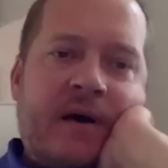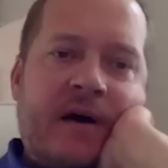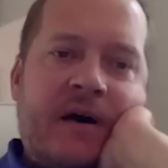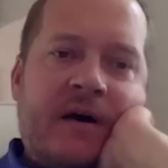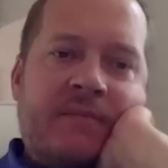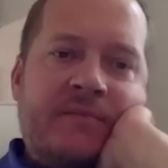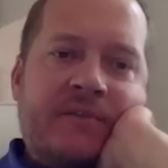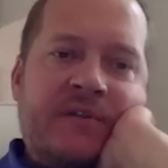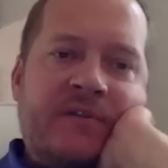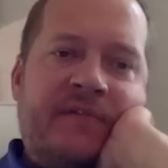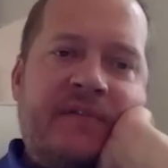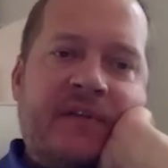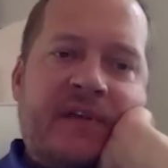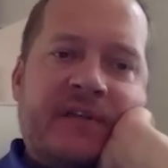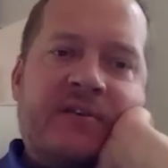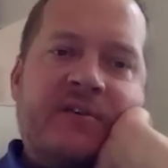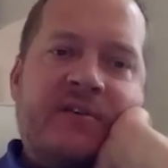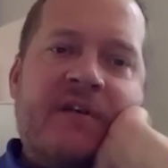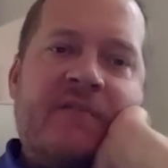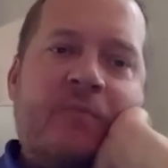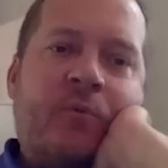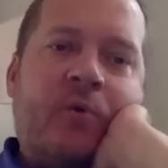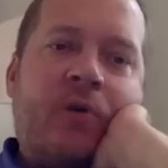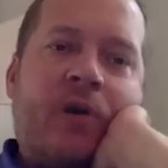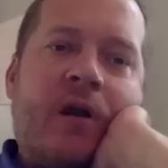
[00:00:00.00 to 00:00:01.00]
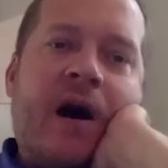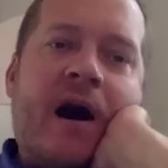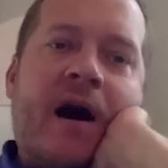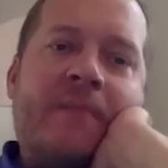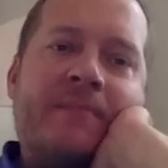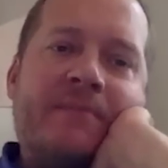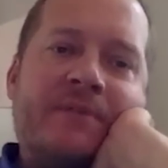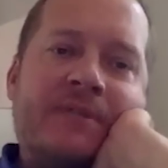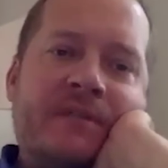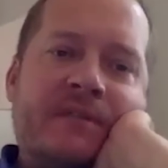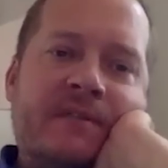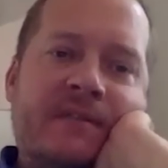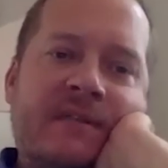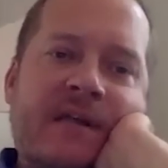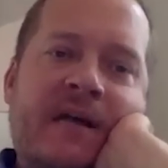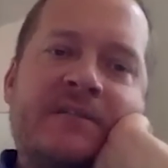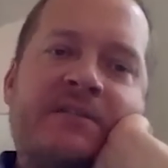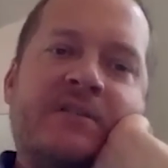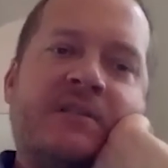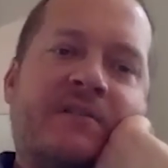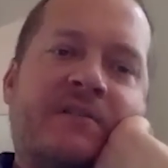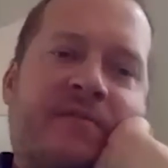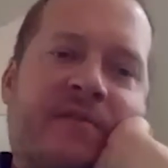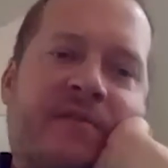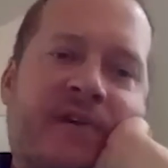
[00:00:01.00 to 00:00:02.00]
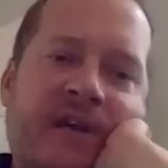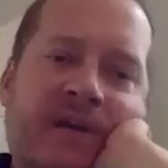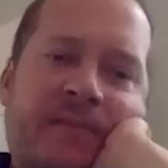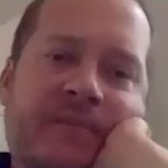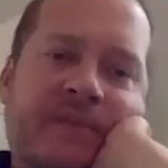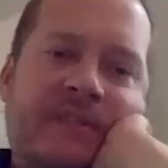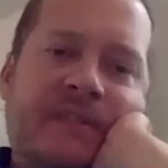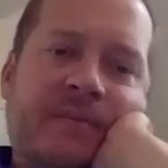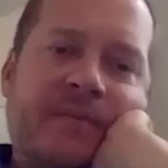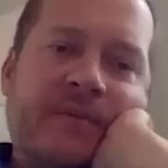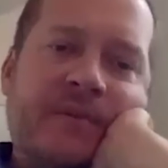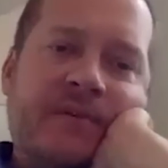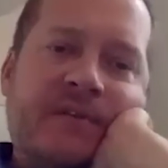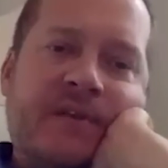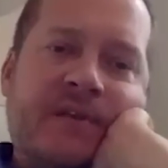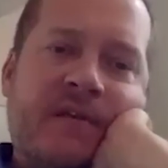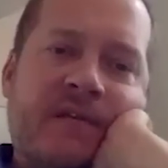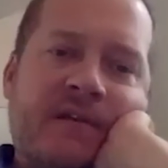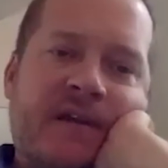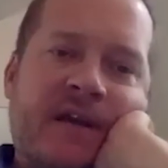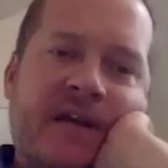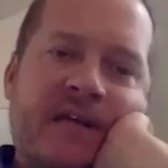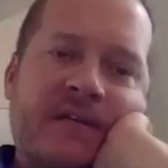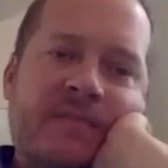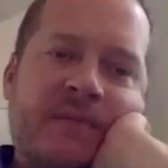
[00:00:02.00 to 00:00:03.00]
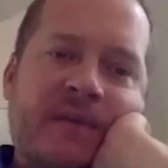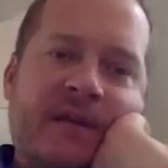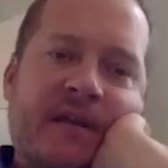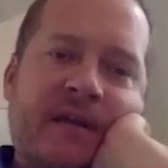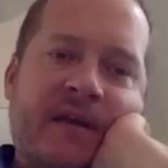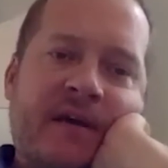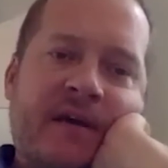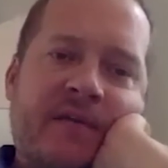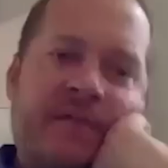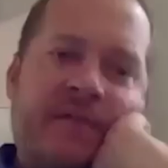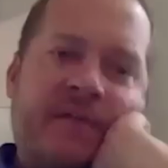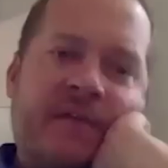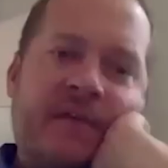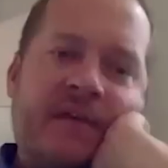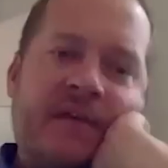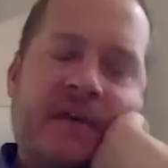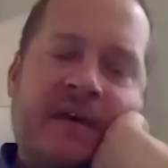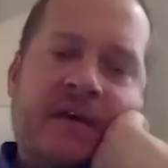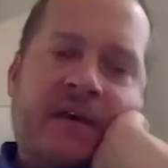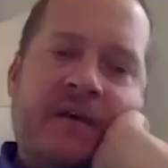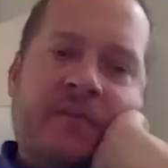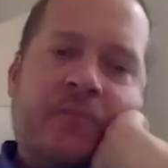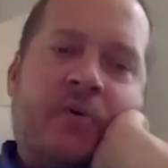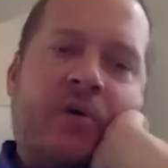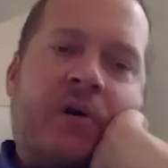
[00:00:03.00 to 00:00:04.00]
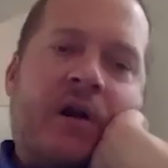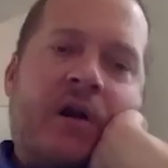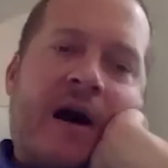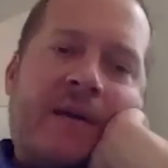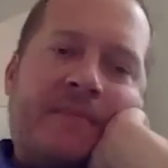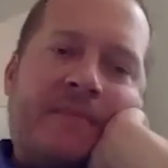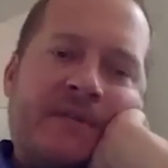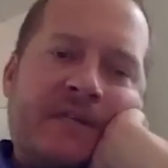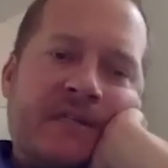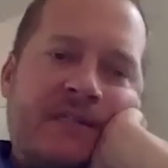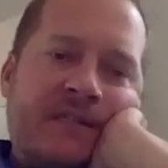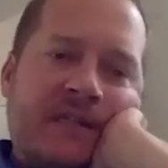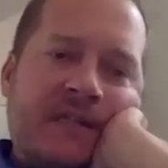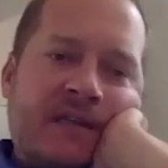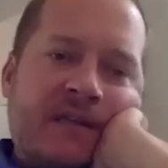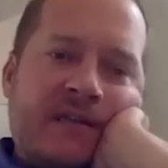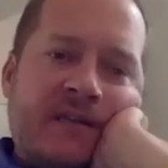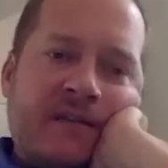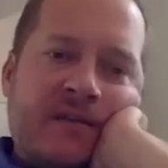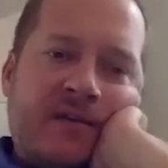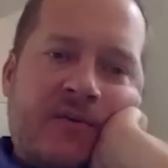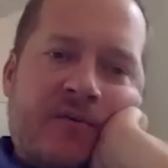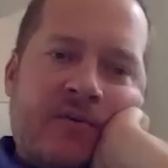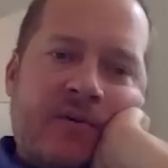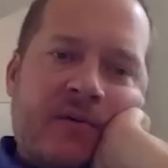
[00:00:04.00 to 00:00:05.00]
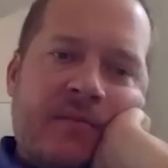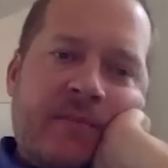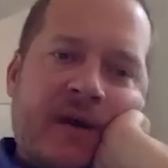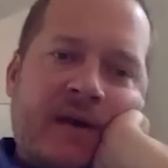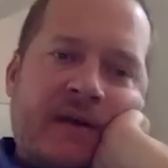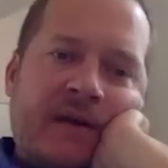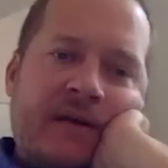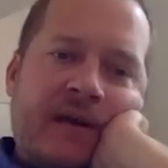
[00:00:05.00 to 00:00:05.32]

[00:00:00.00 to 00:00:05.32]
Um, do you feel like you have more options, not just Frank, but some of those other guys being healthy, more options to get to the yeah. Court?